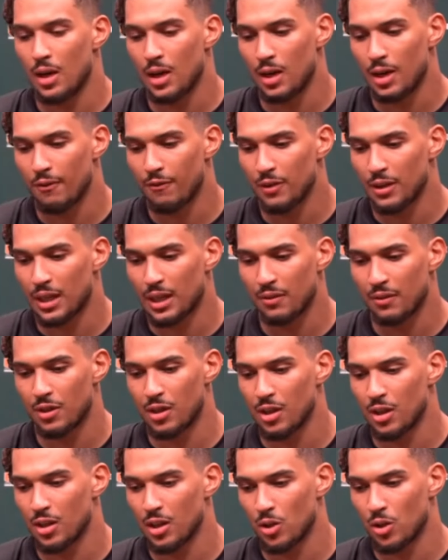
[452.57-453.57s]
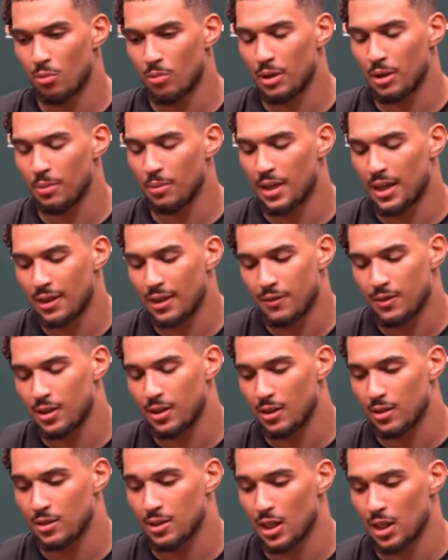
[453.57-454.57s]
Uh, I feel like I've done it a little bit, but I
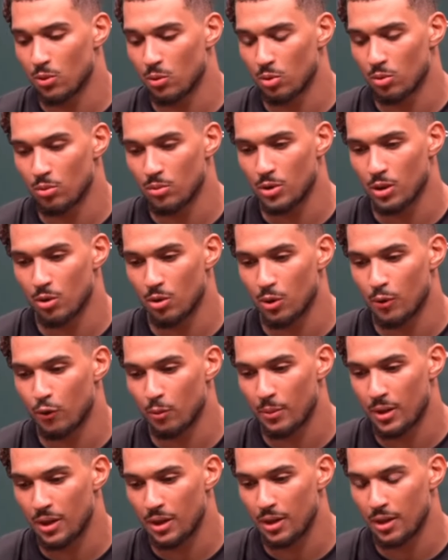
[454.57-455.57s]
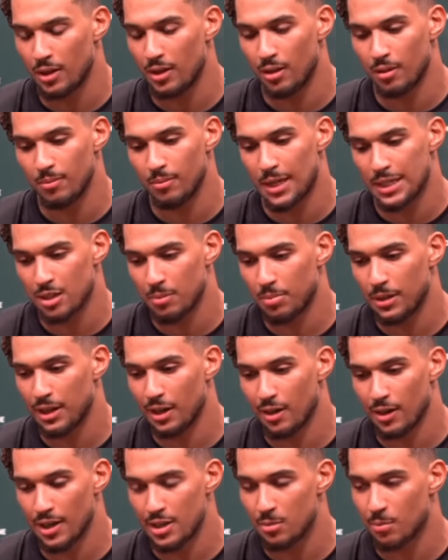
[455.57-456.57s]
definitely think there's a lot of room to grow for me um, as a
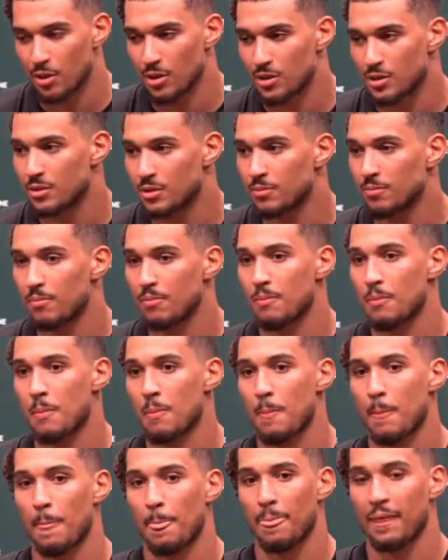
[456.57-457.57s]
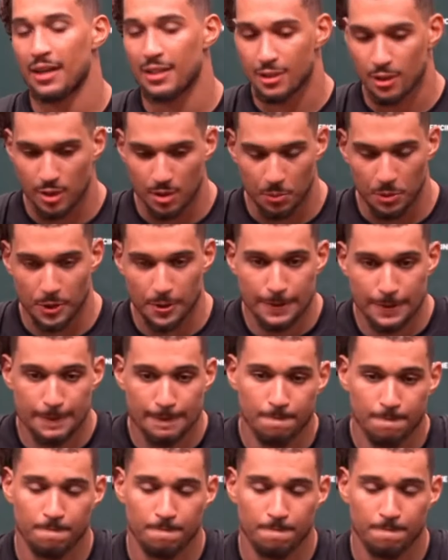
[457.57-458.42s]
player and as a person, and as a teammate.